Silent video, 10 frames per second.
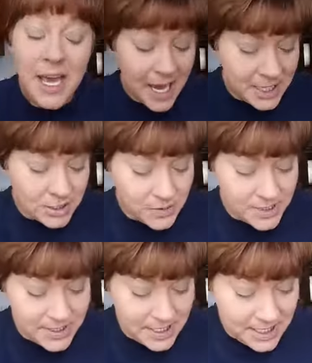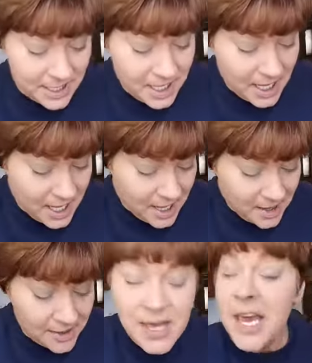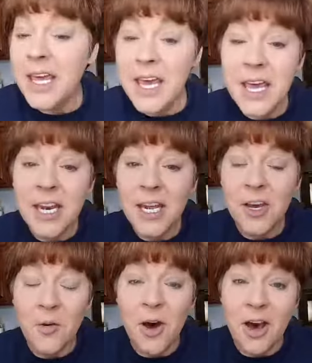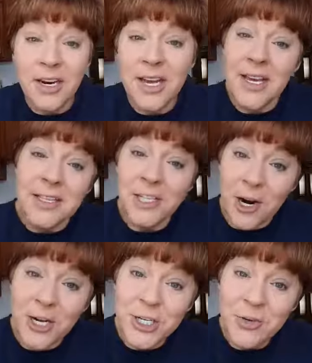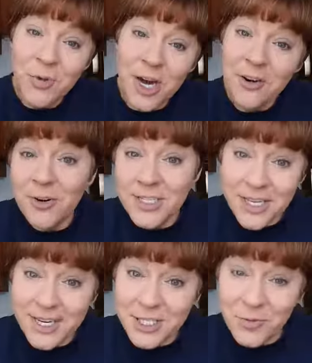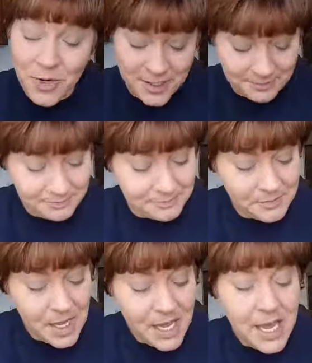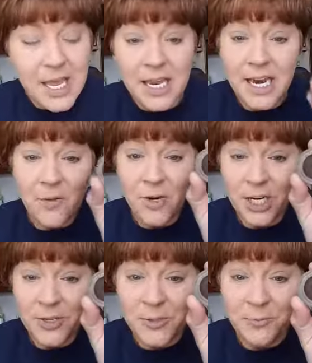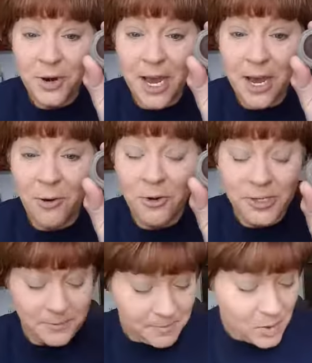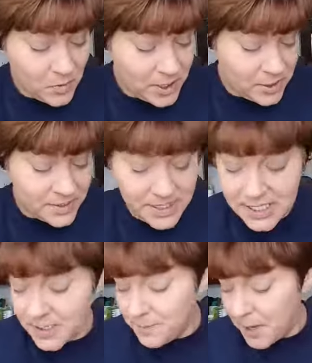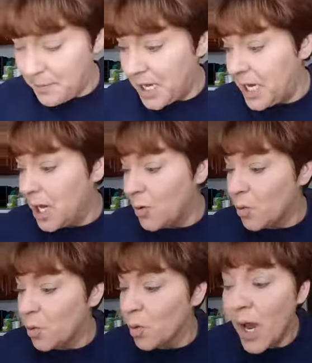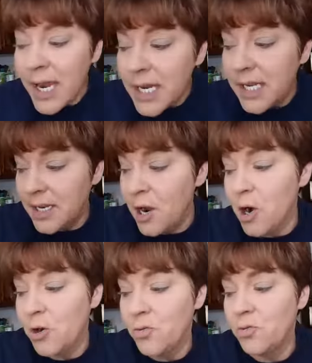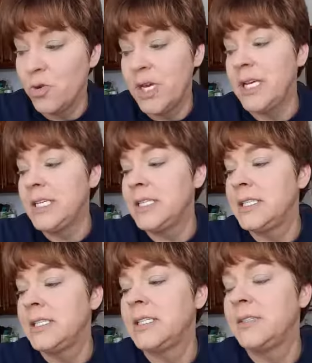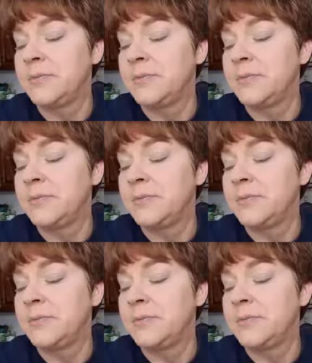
as you will see, they can go on as dark as you want or as light as you want. And now we're going to use Proud. We're going to use this puppy right in our crease.